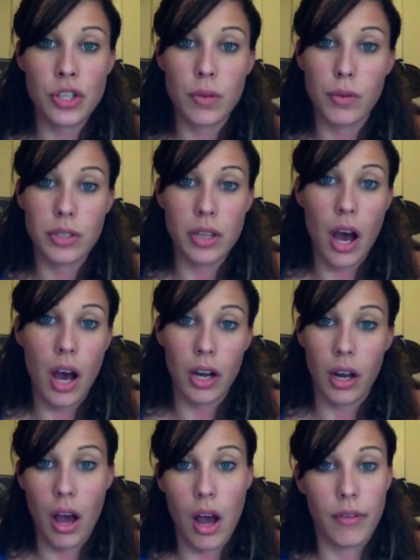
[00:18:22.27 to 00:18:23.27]
she was on
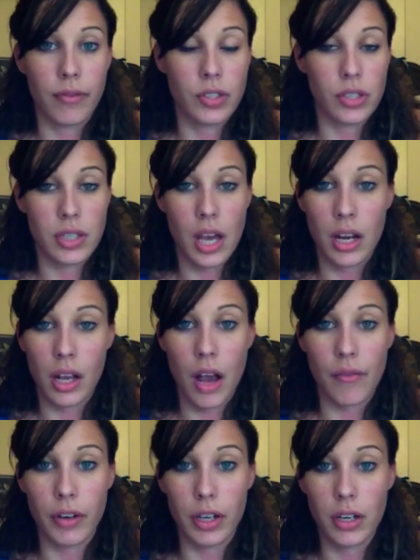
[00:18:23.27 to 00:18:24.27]
and off and just kind of
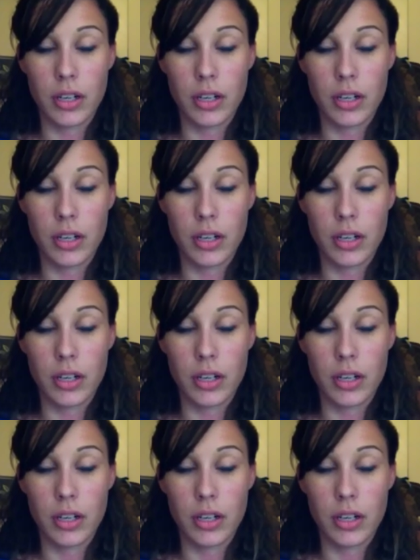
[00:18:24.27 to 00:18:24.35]
comfort